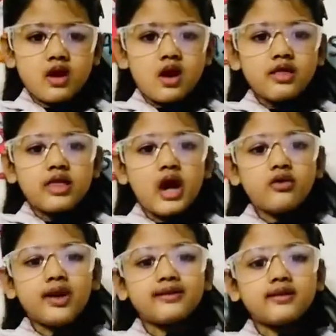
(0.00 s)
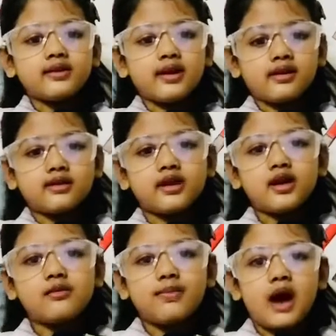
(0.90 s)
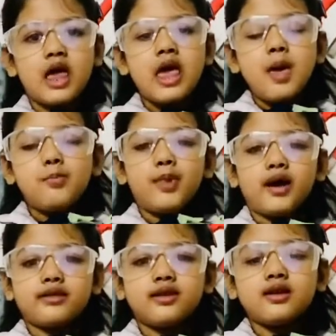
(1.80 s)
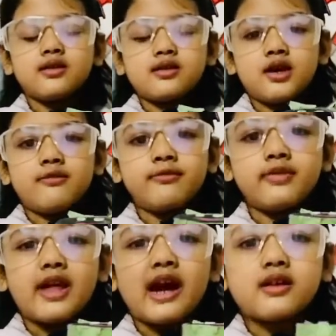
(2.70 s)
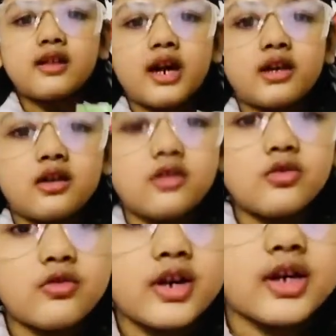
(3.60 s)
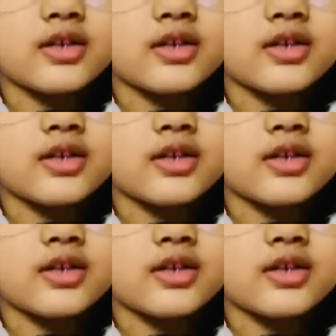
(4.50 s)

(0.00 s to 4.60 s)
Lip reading: Now let's test it by passing some jackknife through it.